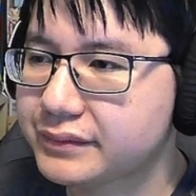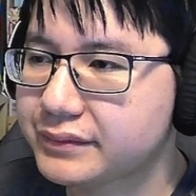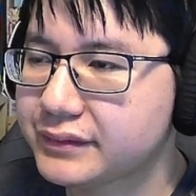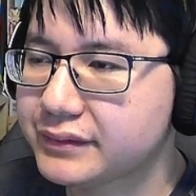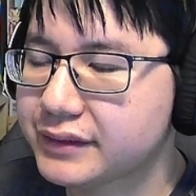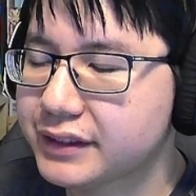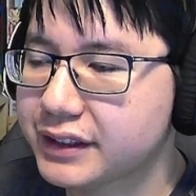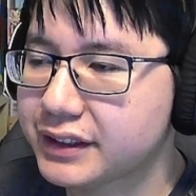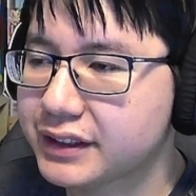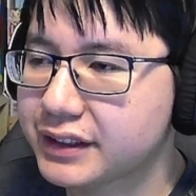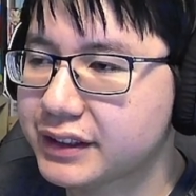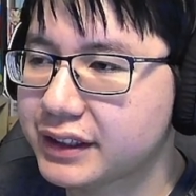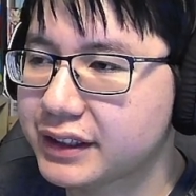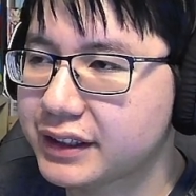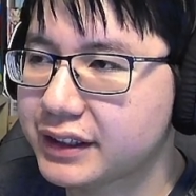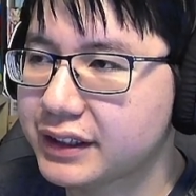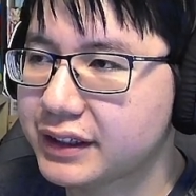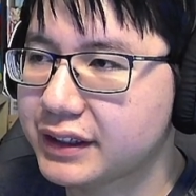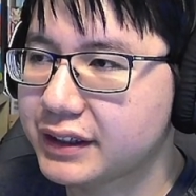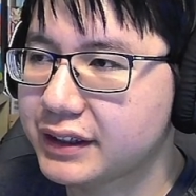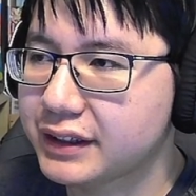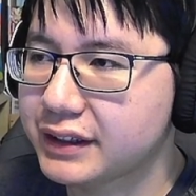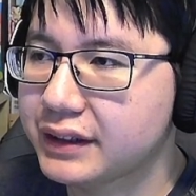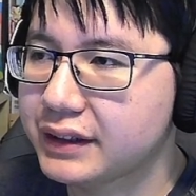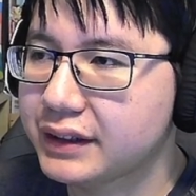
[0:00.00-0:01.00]
Okay.
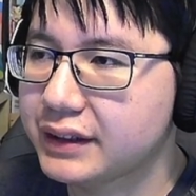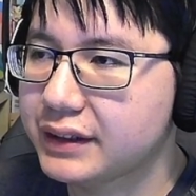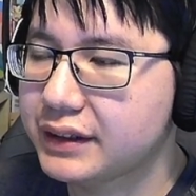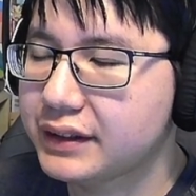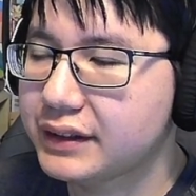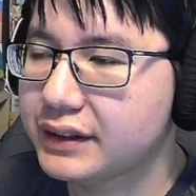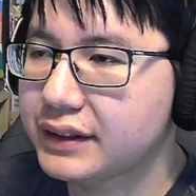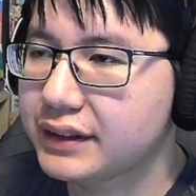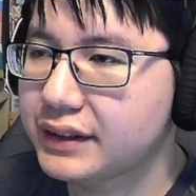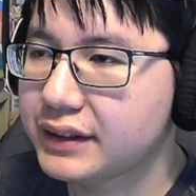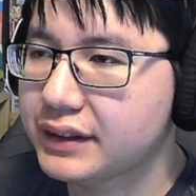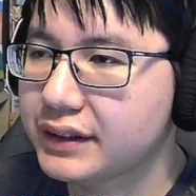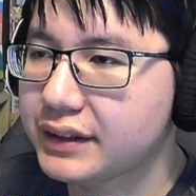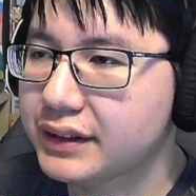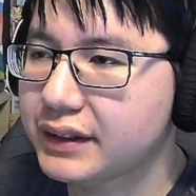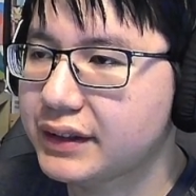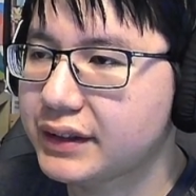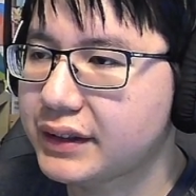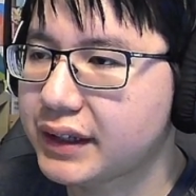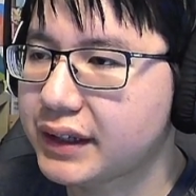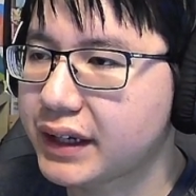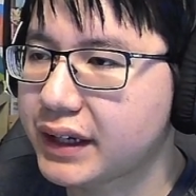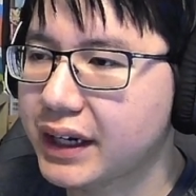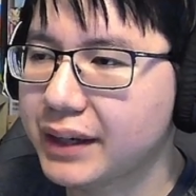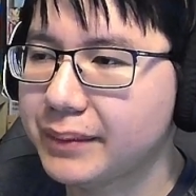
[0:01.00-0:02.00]

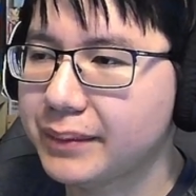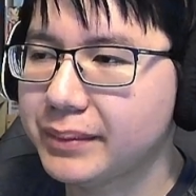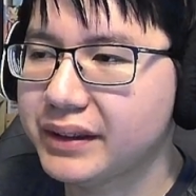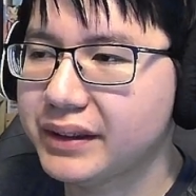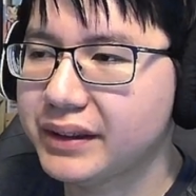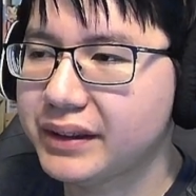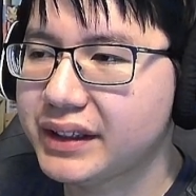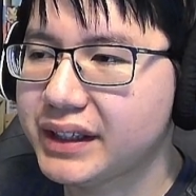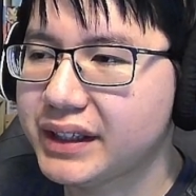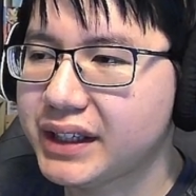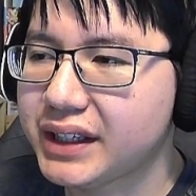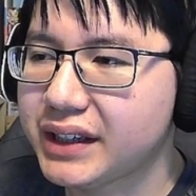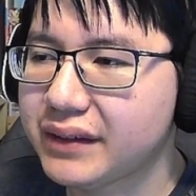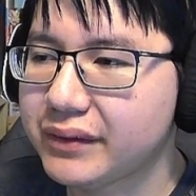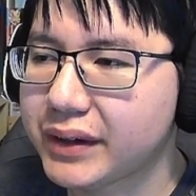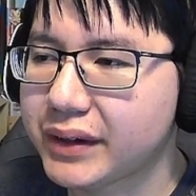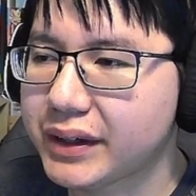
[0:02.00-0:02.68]
So I believe